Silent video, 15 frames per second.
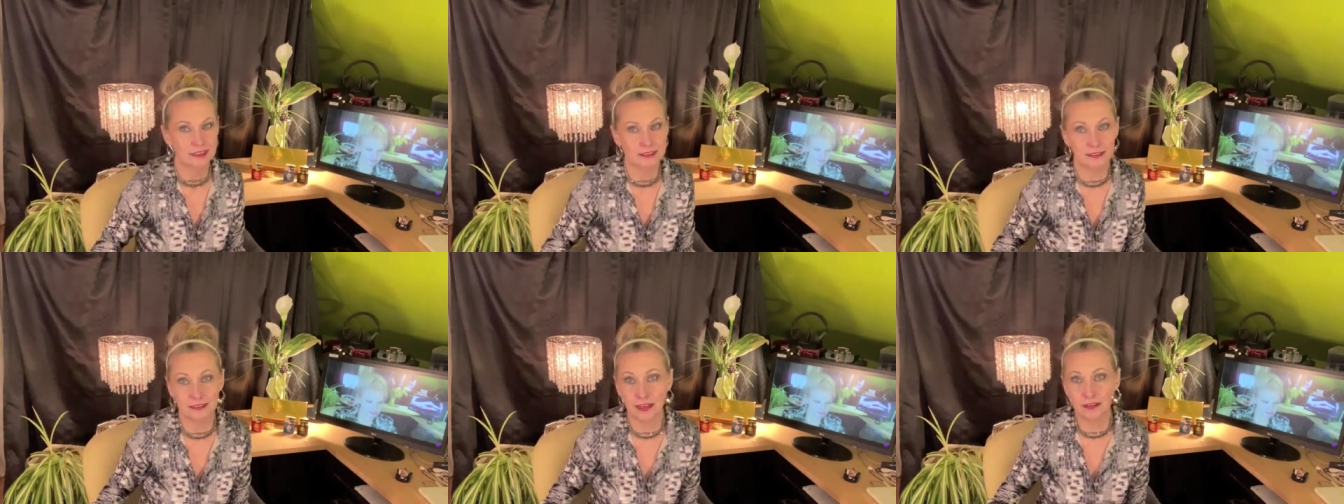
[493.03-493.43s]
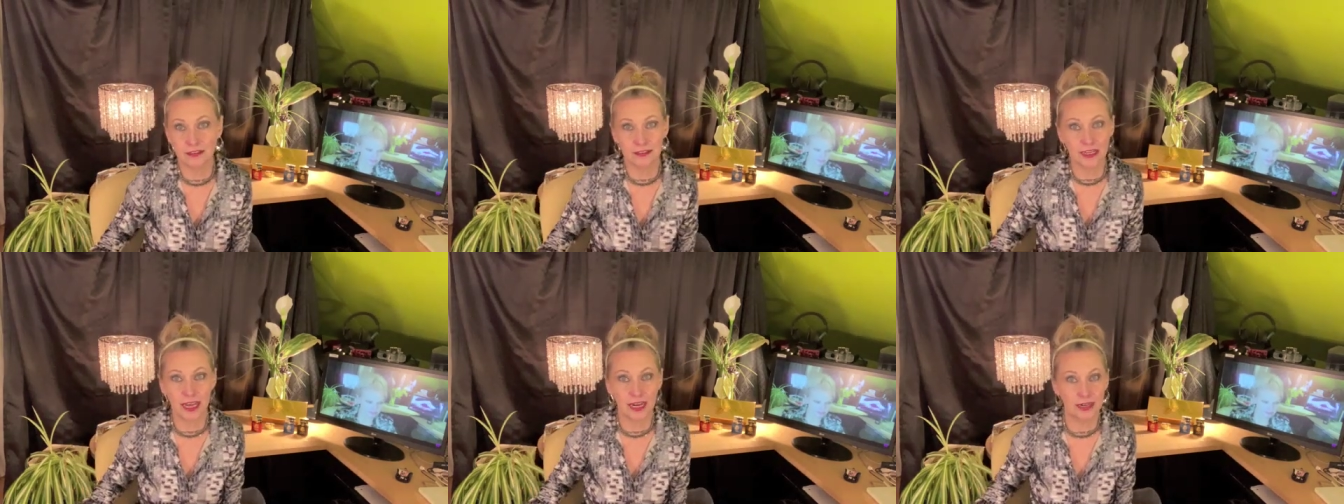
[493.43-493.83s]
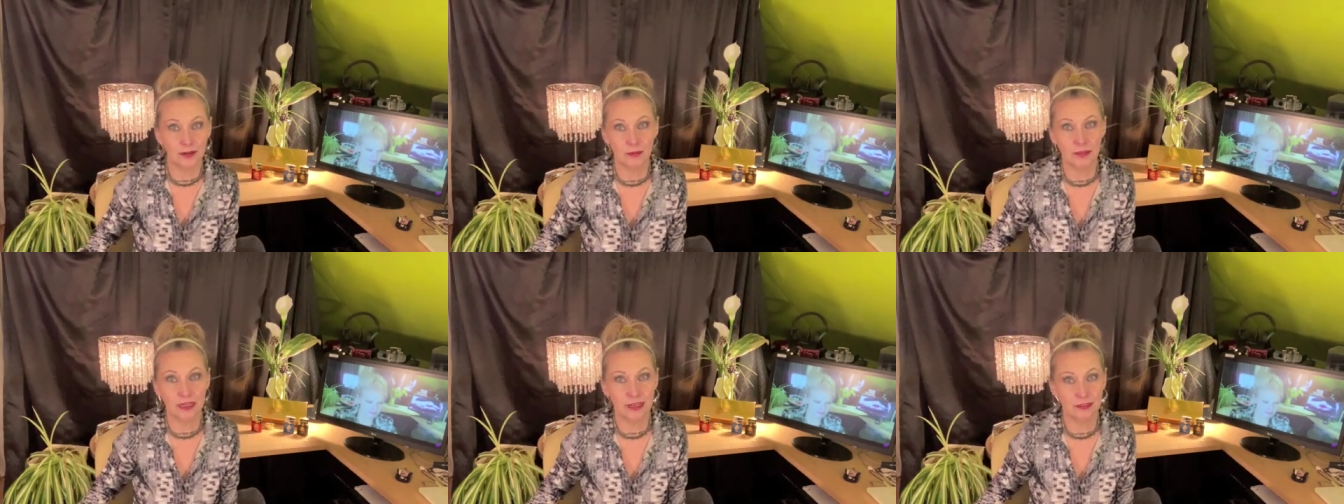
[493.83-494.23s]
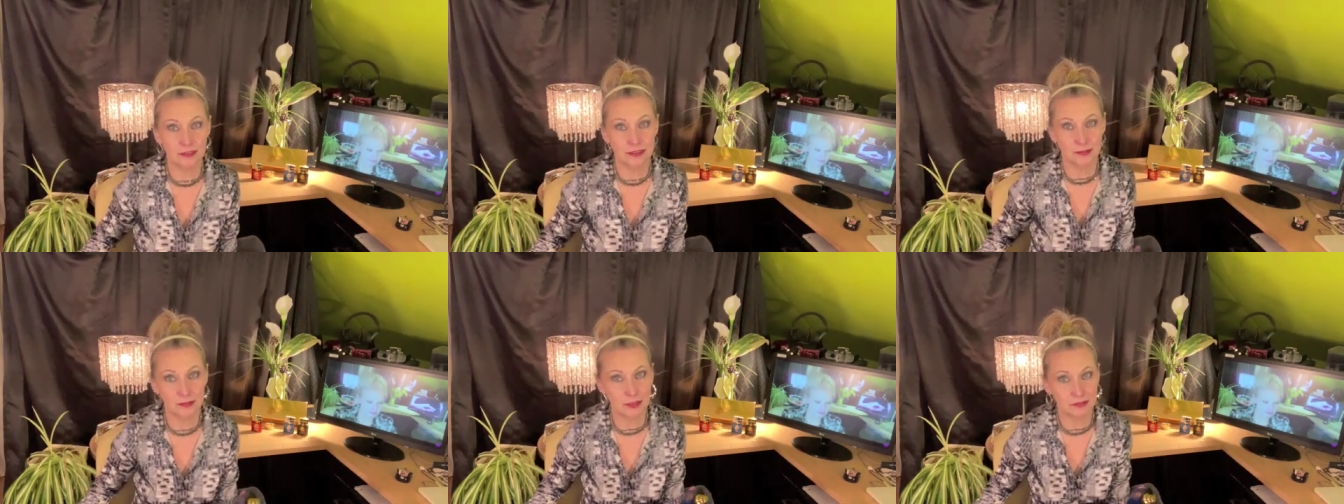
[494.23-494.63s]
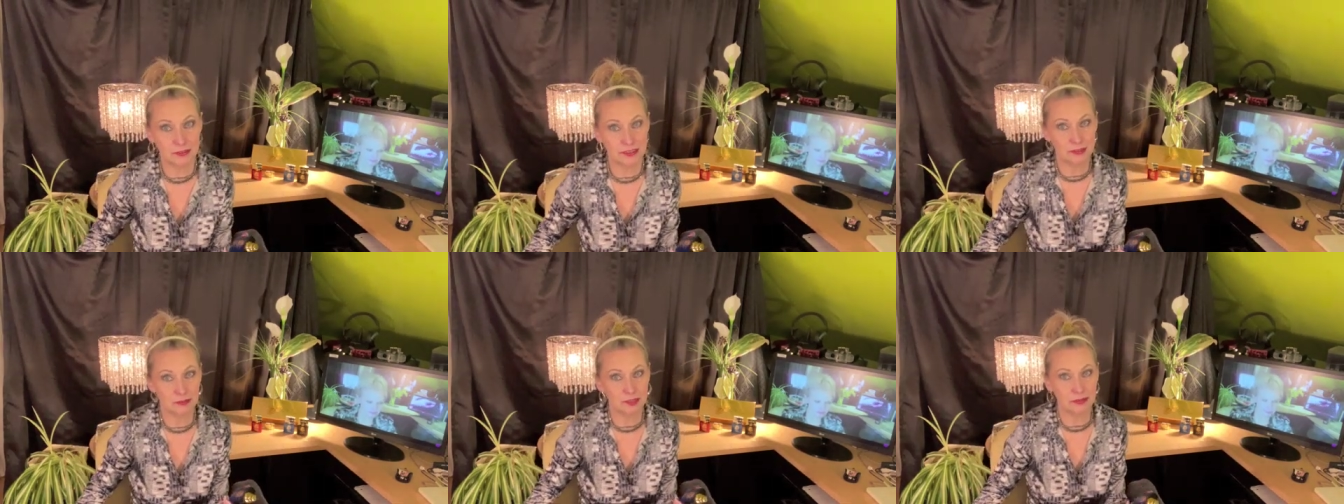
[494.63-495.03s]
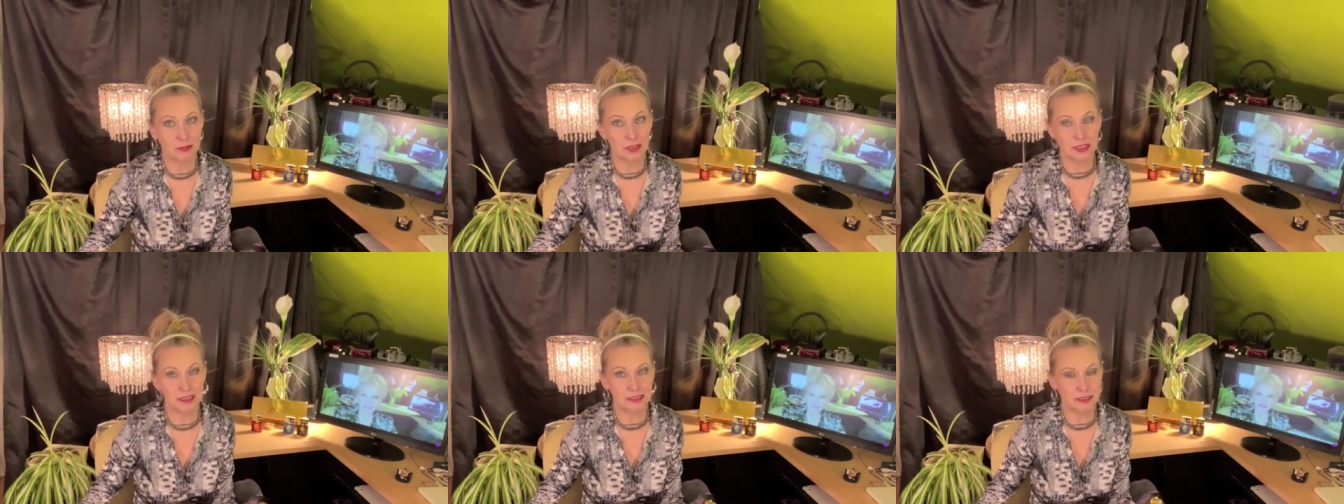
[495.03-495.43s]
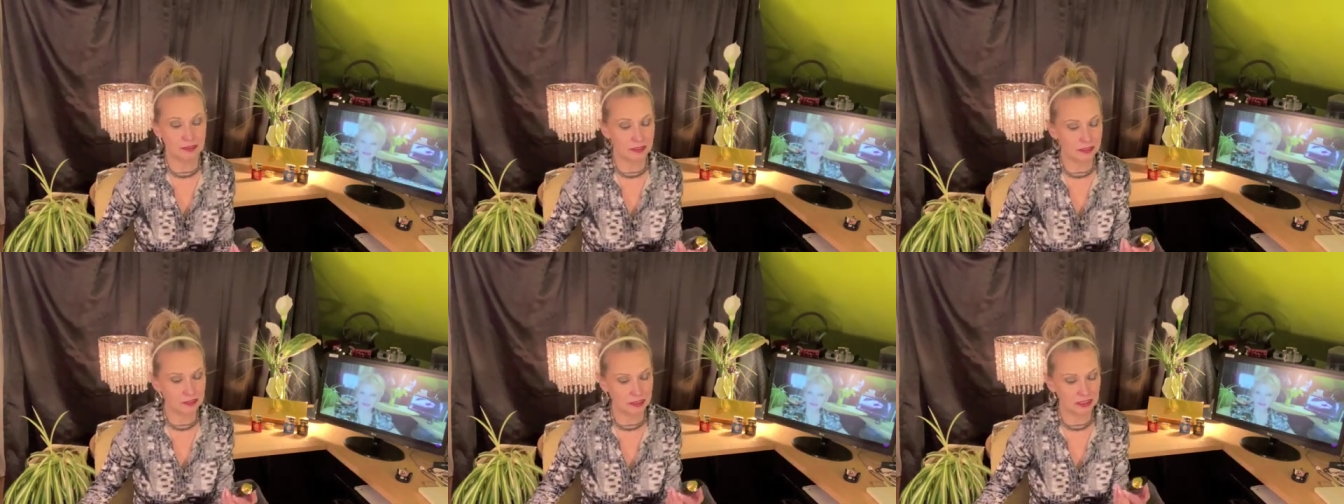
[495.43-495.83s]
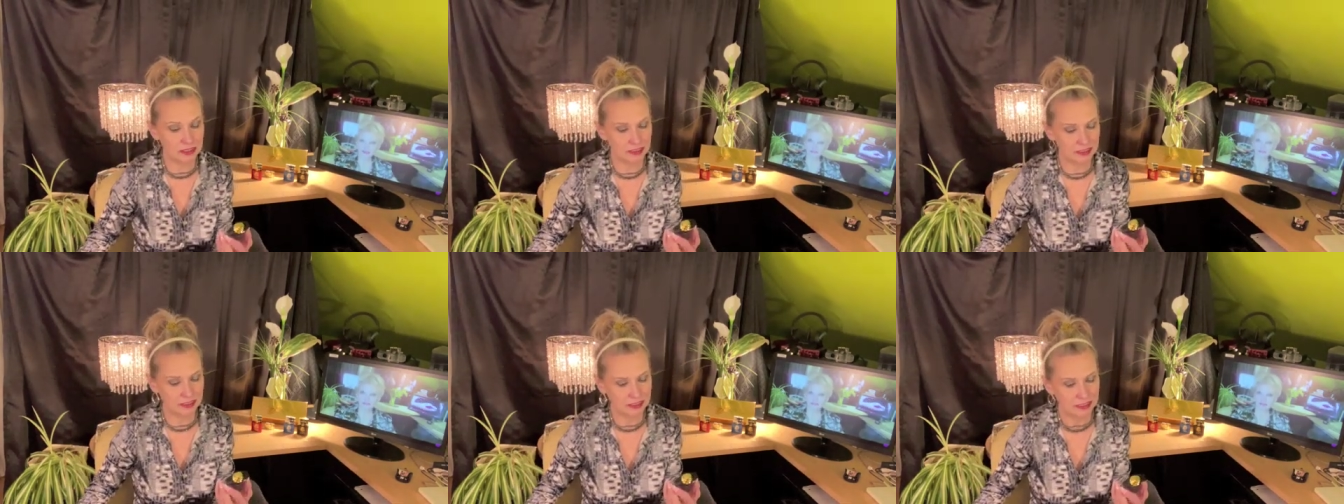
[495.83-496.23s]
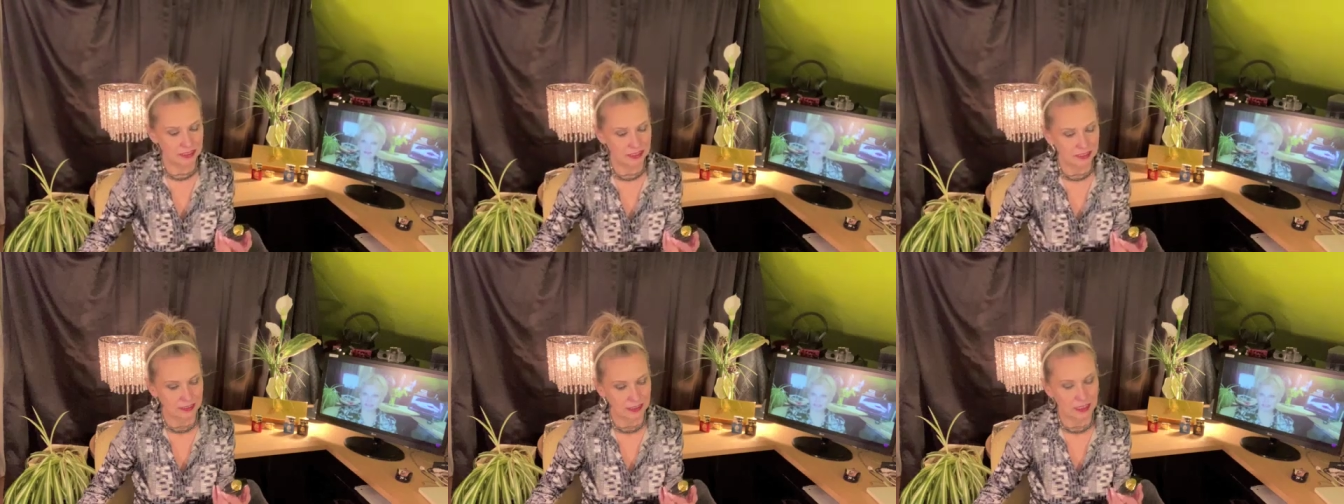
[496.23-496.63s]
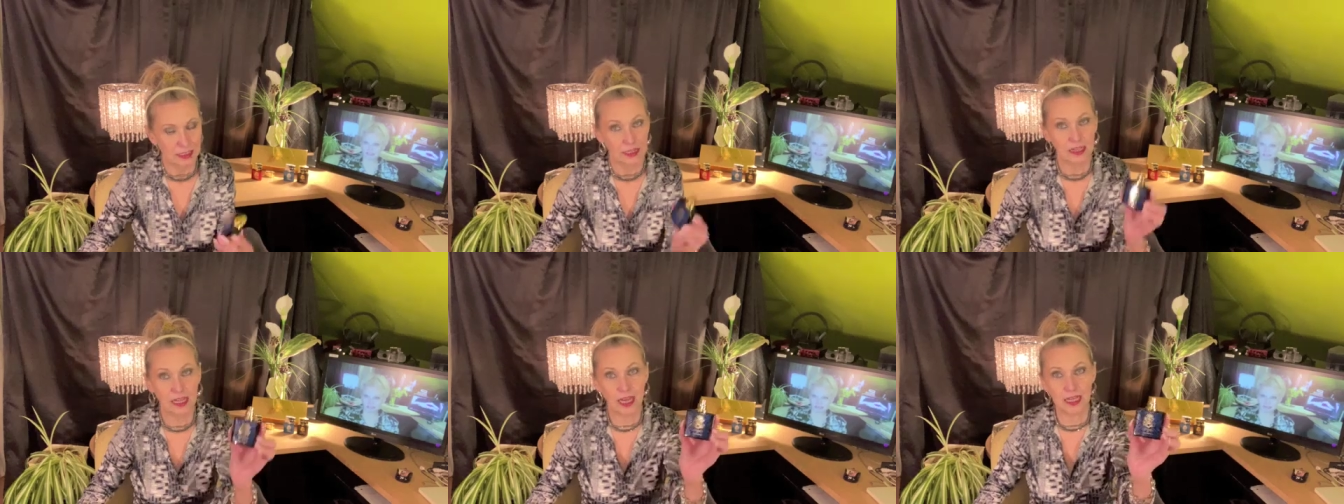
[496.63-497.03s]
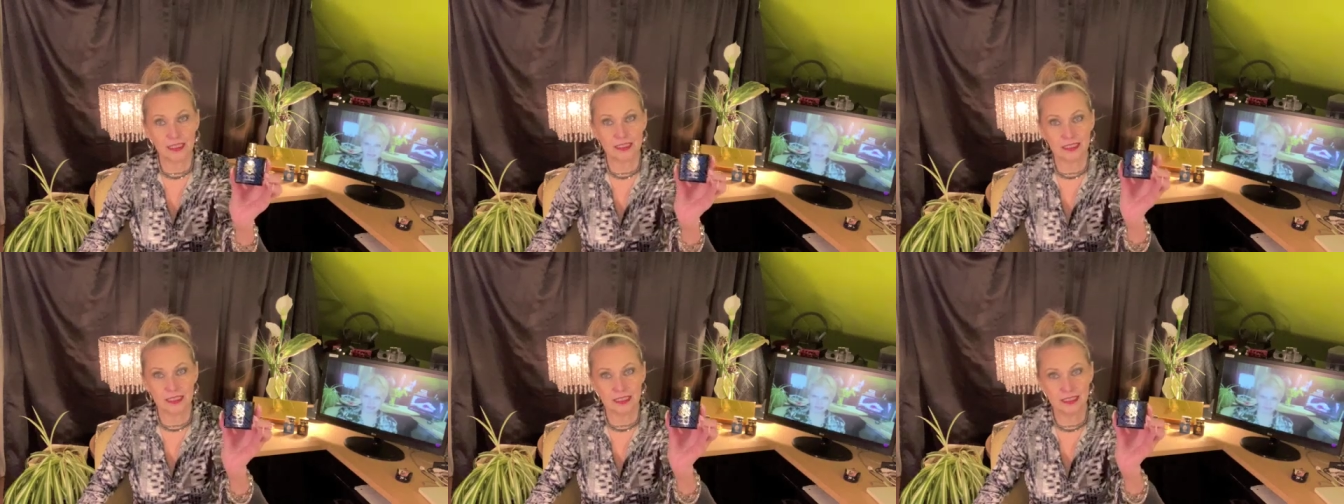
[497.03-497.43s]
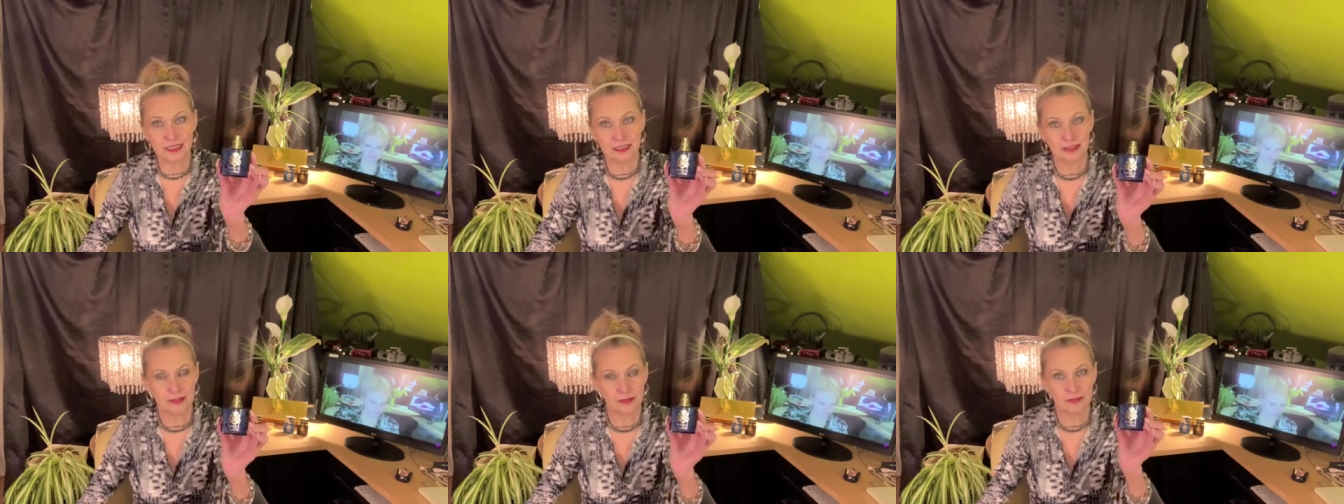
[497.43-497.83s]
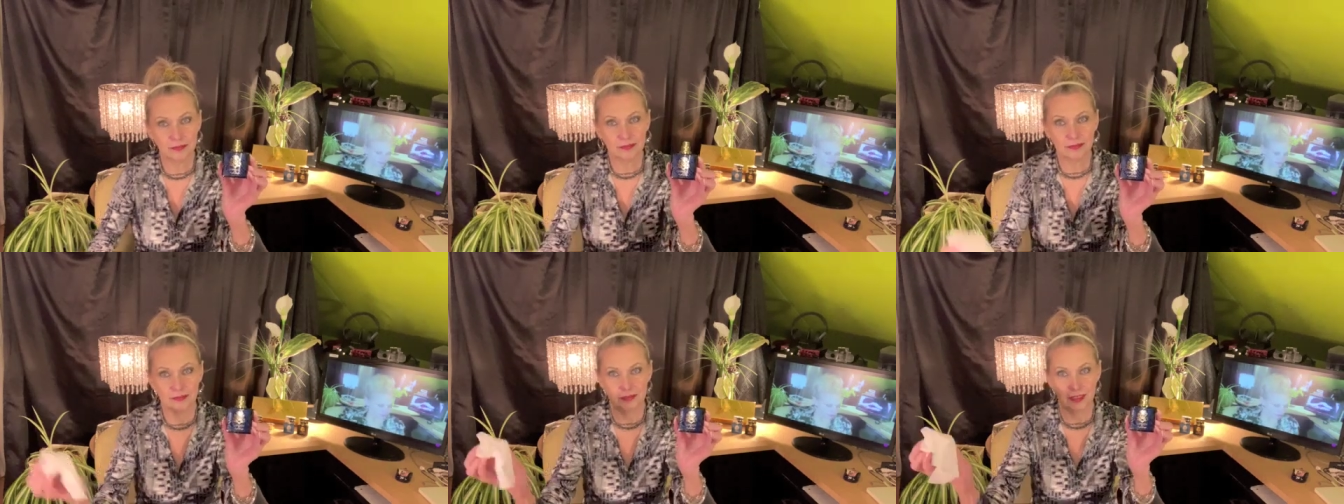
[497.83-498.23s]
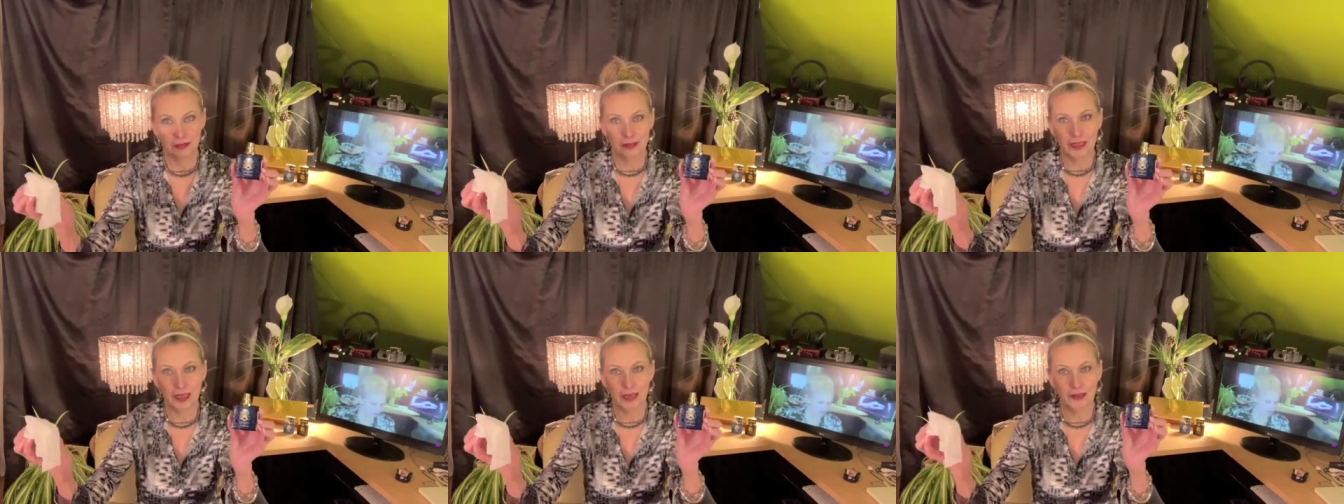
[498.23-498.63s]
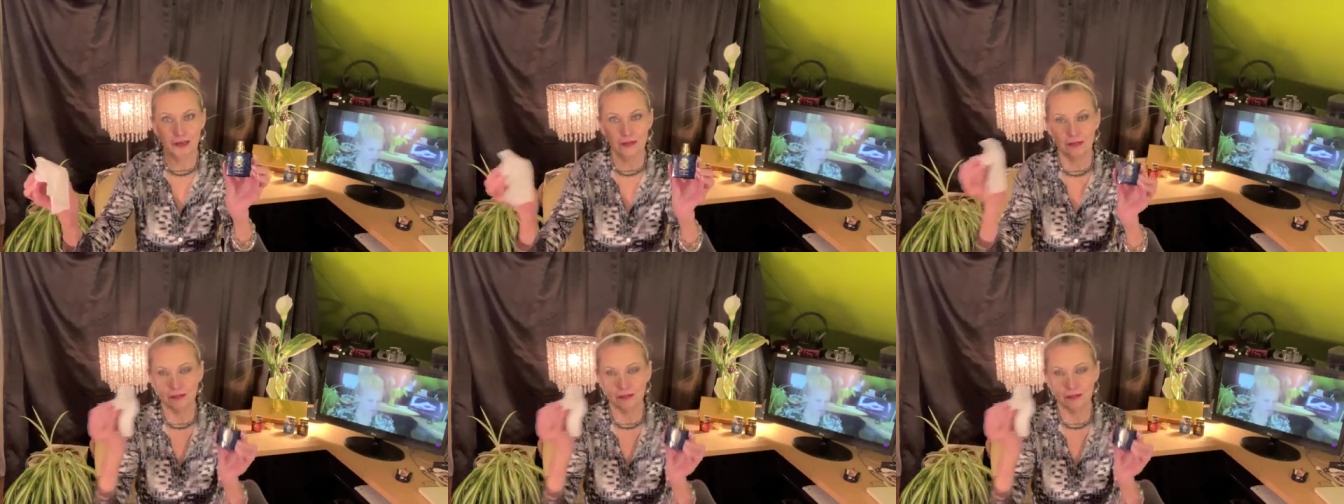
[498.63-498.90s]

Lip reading: So other than that, nobody else ever seems to mind, so that's good. London. Here we go.